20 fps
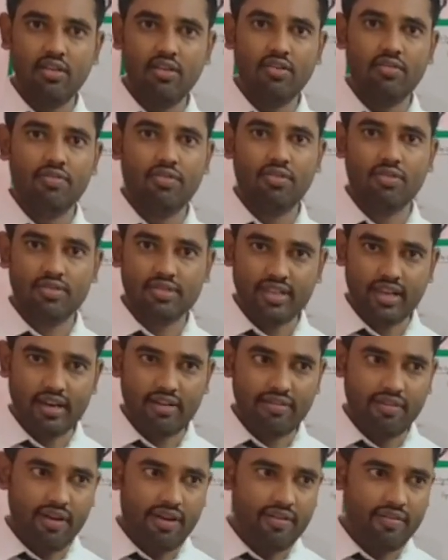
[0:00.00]
for
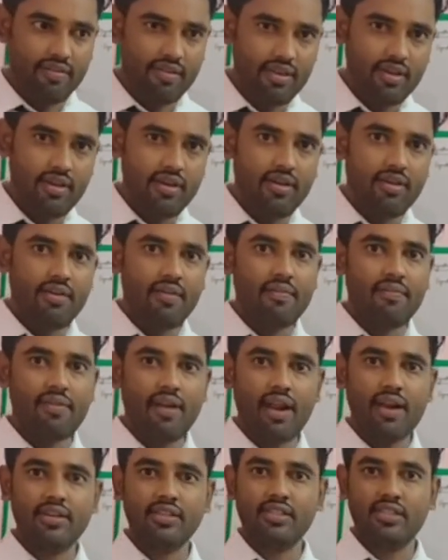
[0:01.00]
survive,
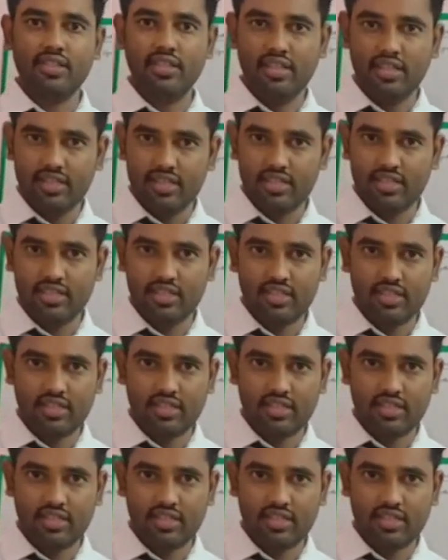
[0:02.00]
plant needs